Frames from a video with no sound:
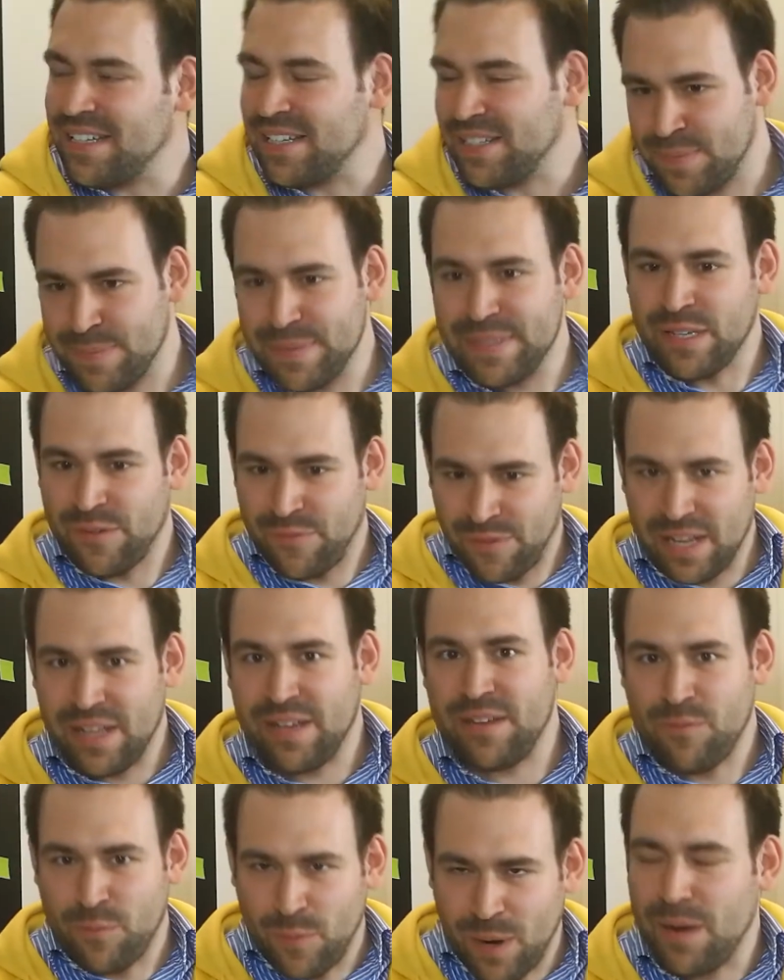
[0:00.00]
say
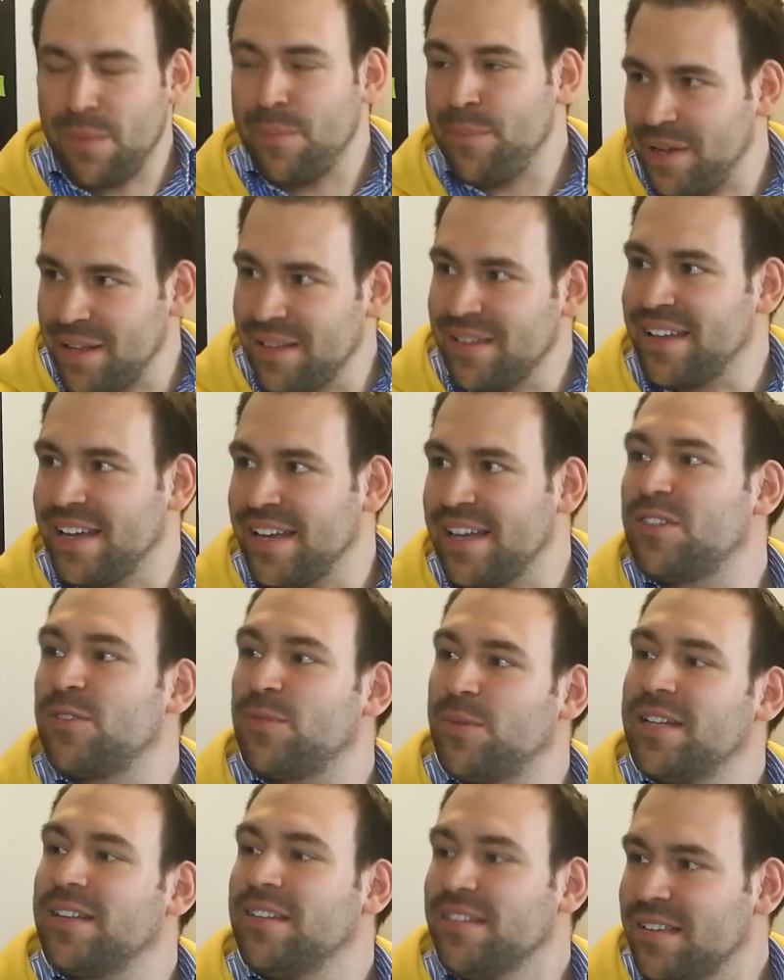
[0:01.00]
specifically while building
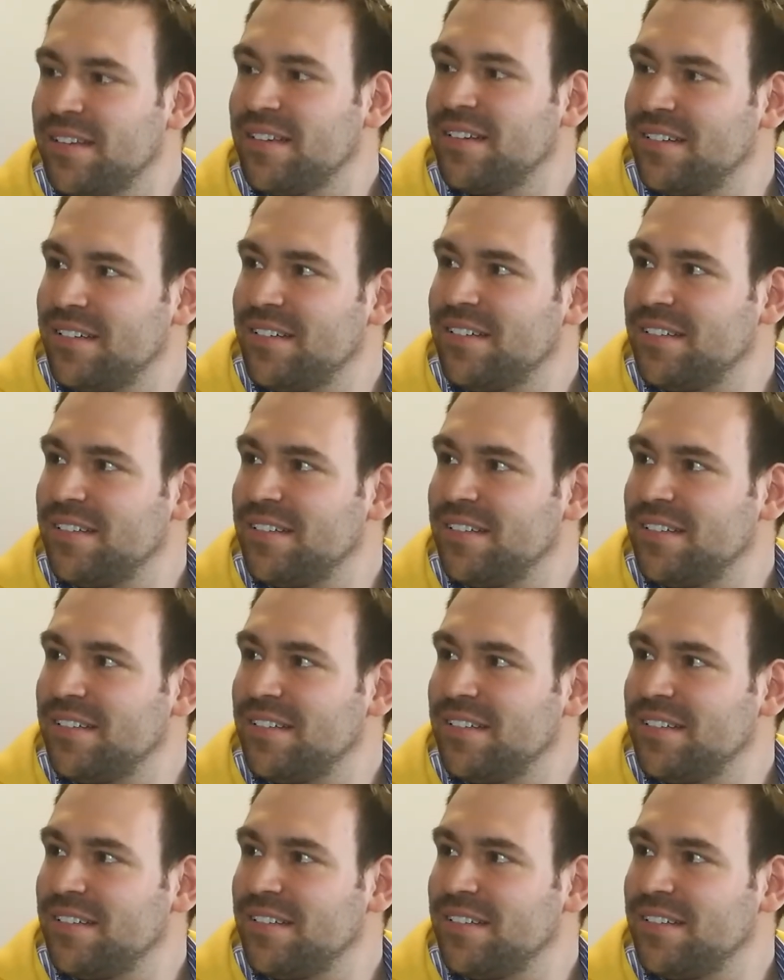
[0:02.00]
Twint.